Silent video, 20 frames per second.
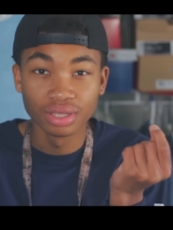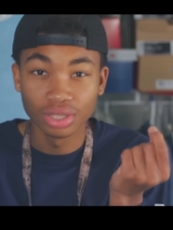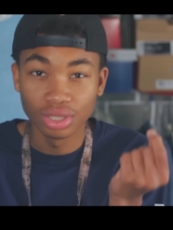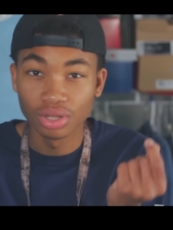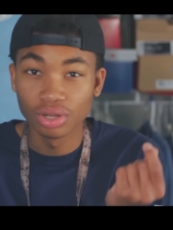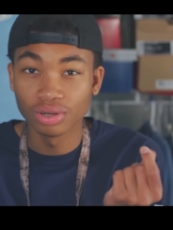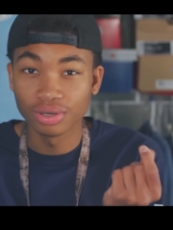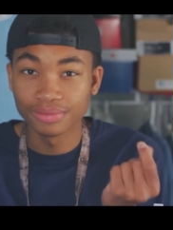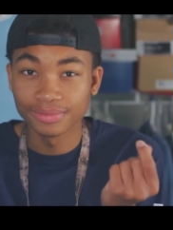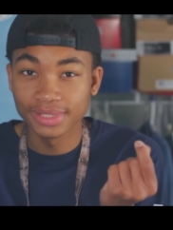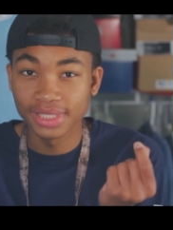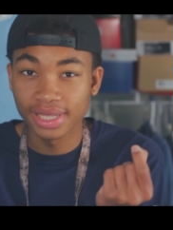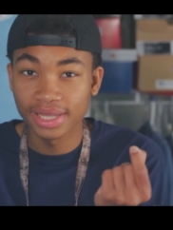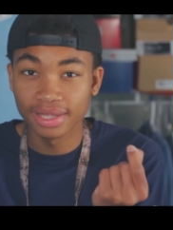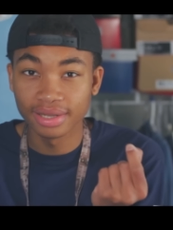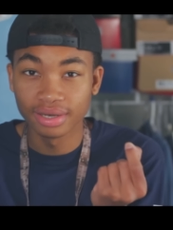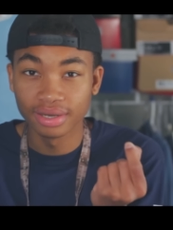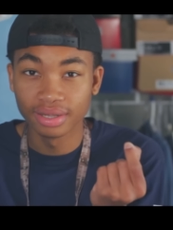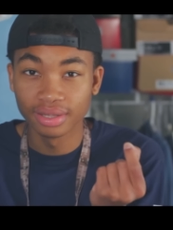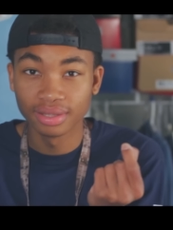You know what I'm
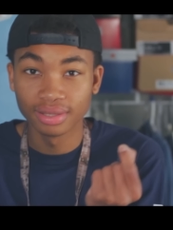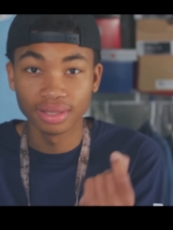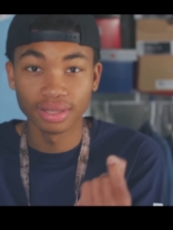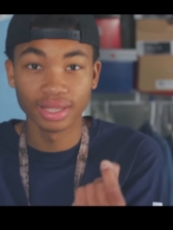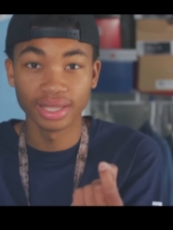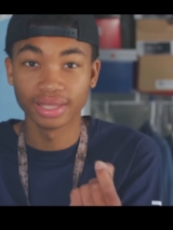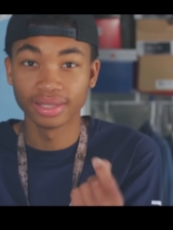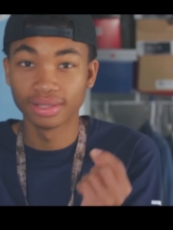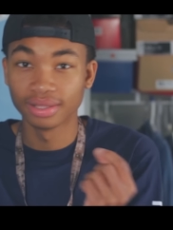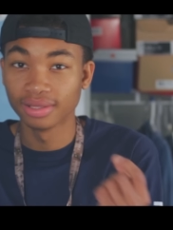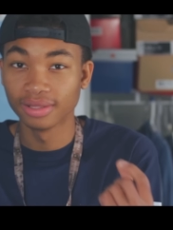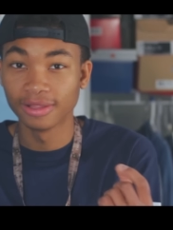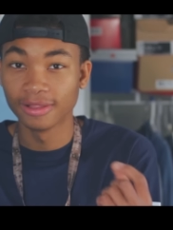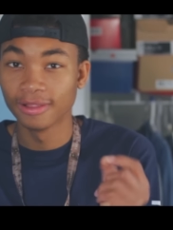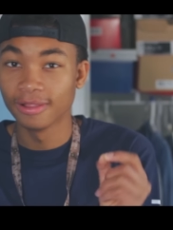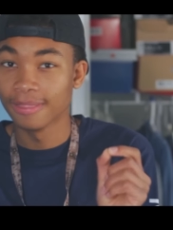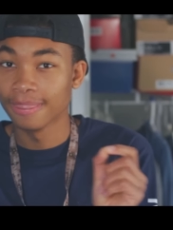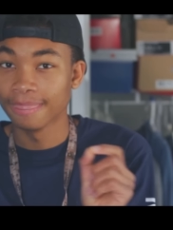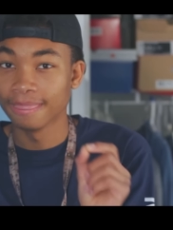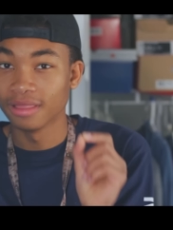saying? Like,
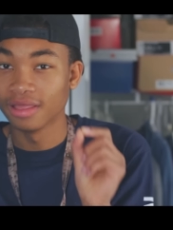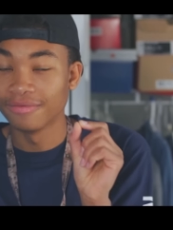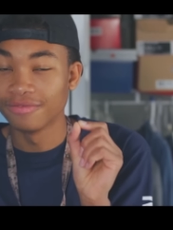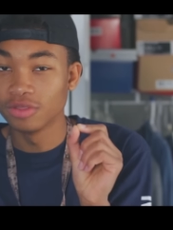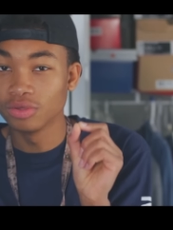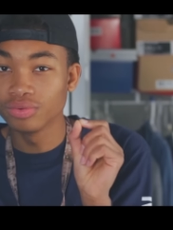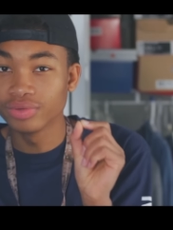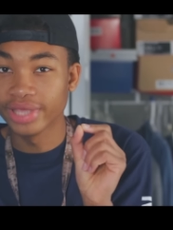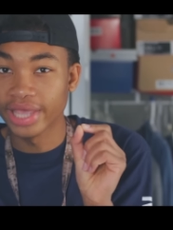if you